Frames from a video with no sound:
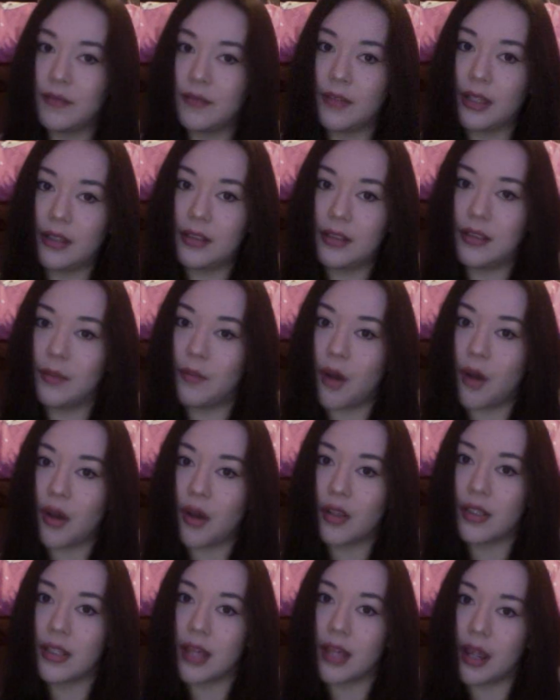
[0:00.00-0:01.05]
It's the
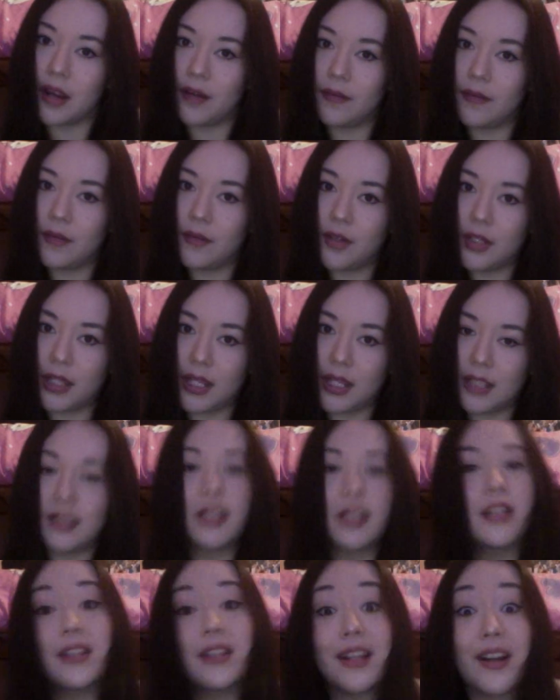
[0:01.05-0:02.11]
box there for the King's
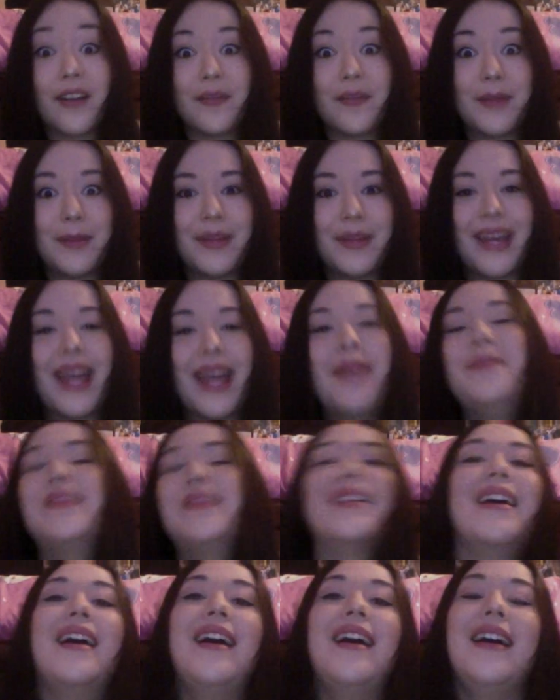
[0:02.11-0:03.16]
Edition I got from EV
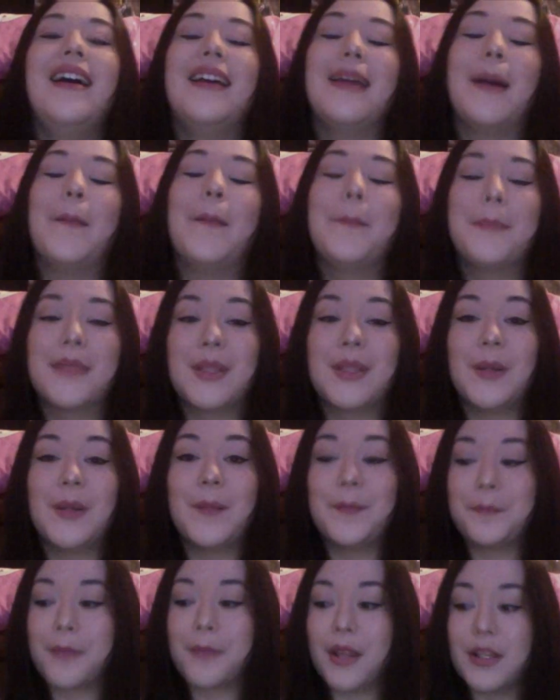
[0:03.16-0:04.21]
Games. Yeah, so
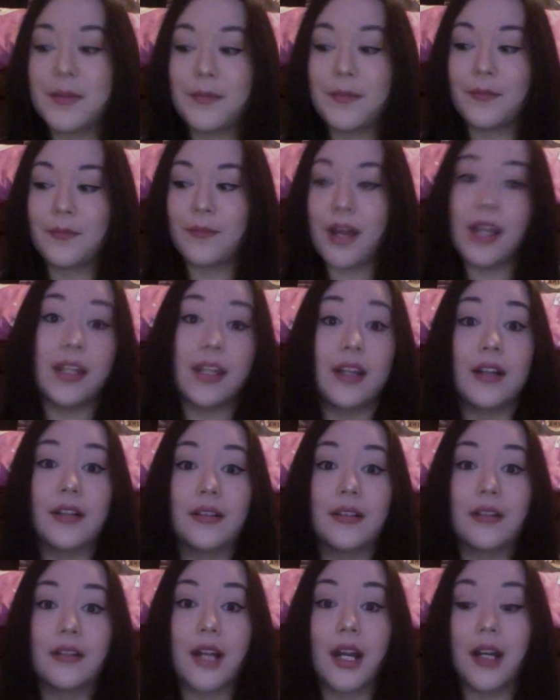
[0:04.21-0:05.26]
I was writing,
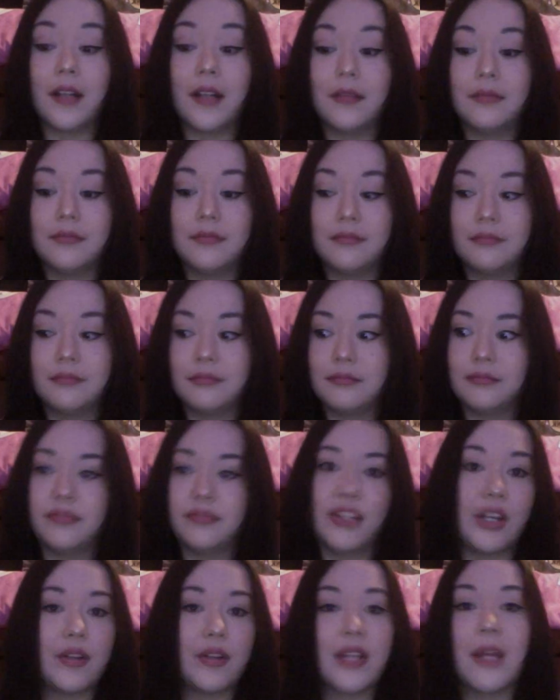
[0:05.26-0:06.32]

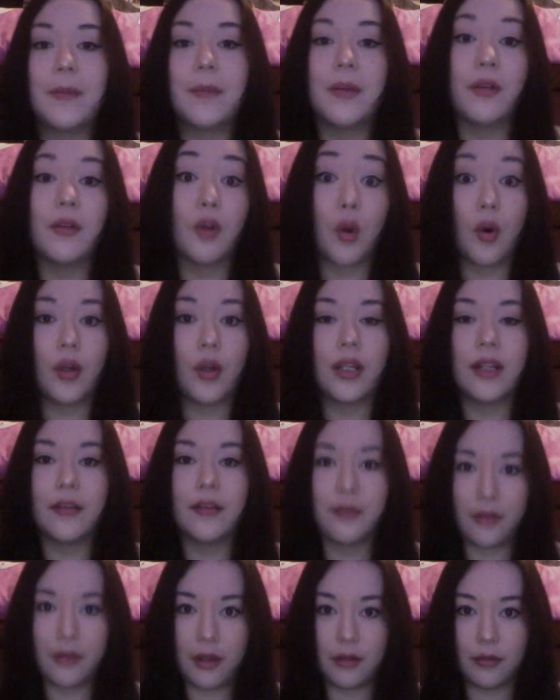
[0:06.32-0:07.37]
videotaping, recording
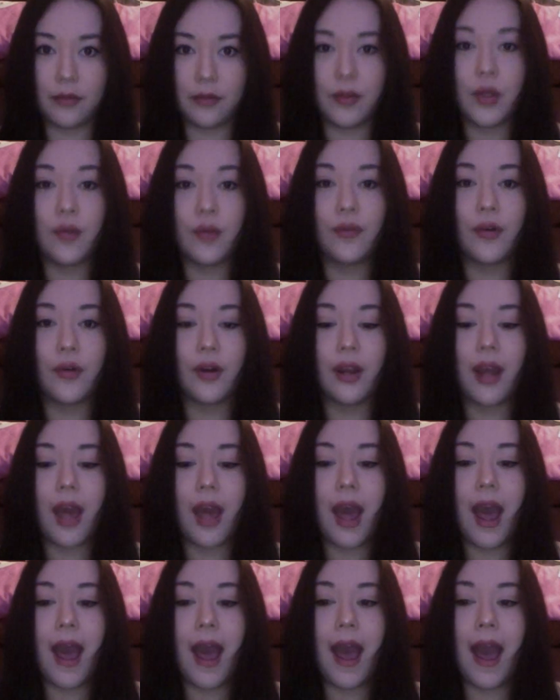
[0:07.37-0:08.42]
a review for it,
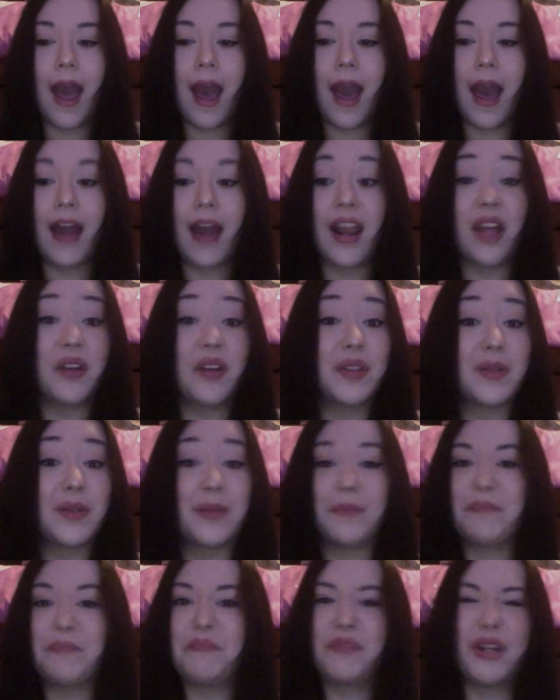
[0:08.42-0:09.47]
and I was
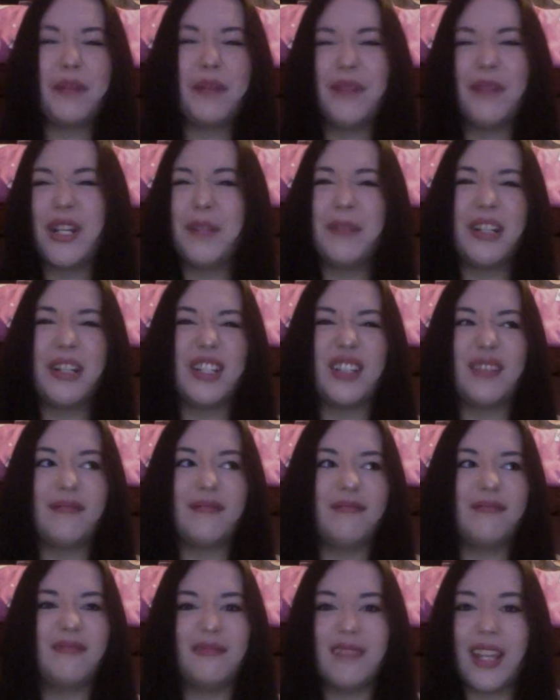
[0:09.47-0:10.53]
pretty much me just
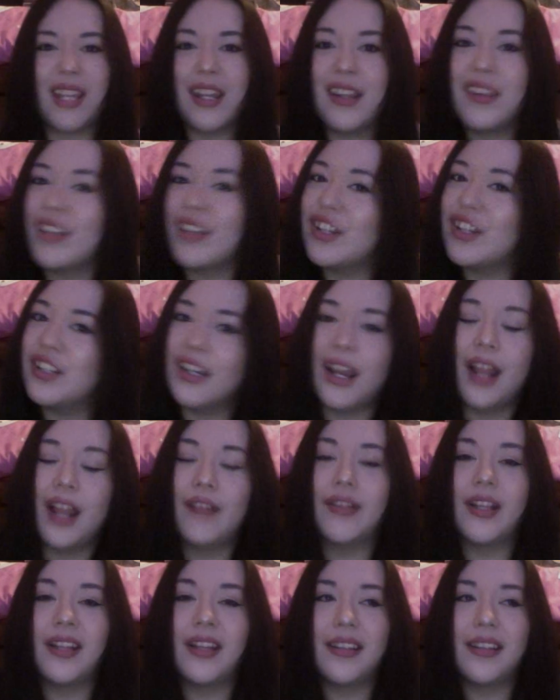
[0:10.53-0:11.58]
taking the shit out
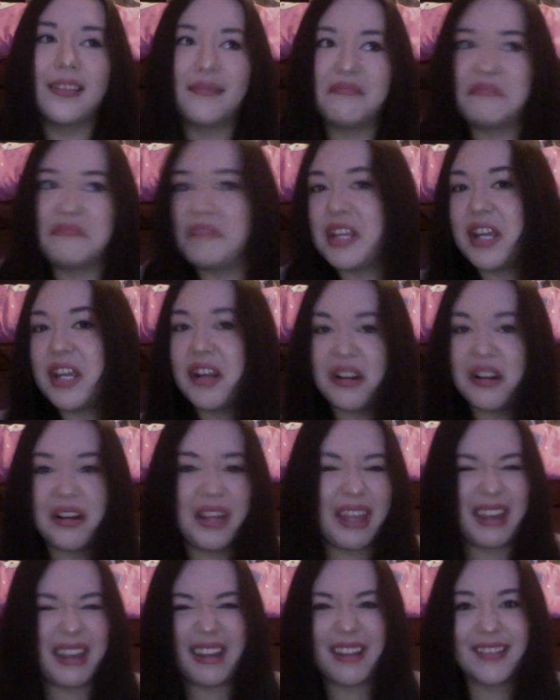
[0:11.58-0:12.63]
of it, saying, oh
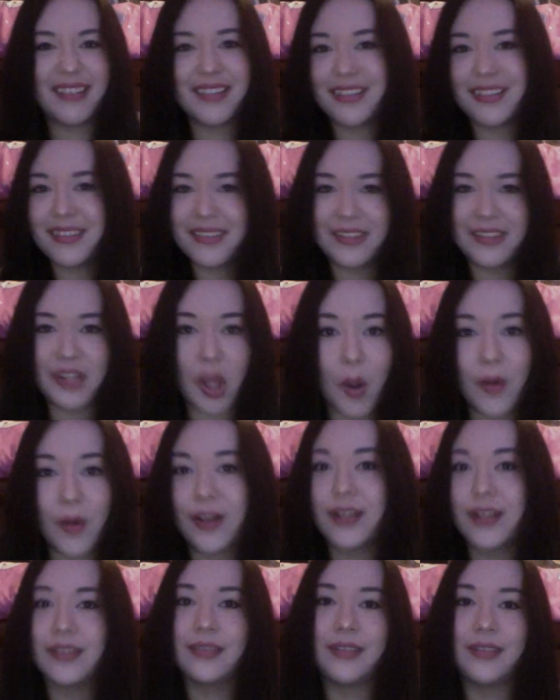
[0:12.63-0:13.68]
yeah, it's
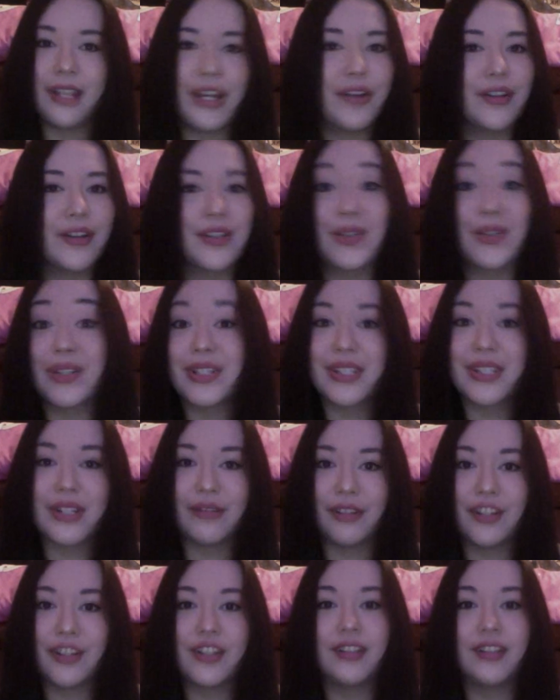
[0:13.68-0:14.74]
nowhere near as good as the
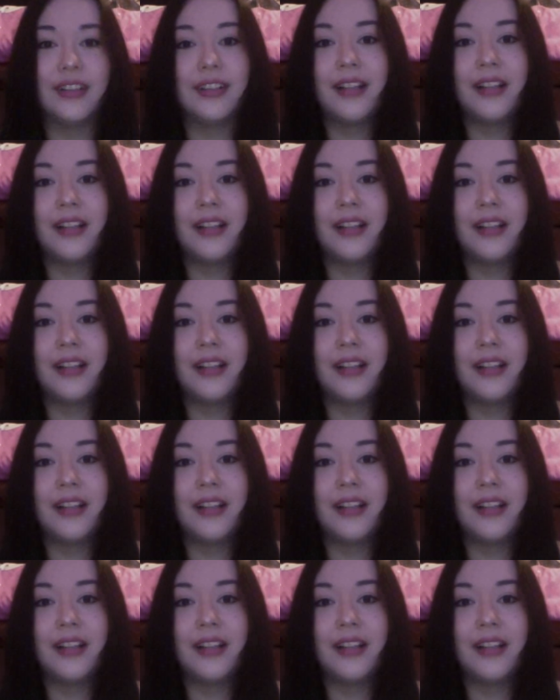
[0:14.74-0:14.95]
original.